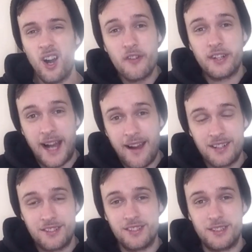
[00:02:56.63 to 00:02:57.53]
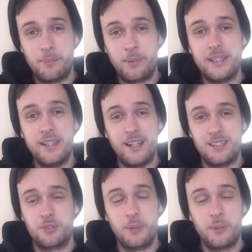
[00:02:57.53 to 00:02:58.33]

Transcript: I know the character's a complete and utter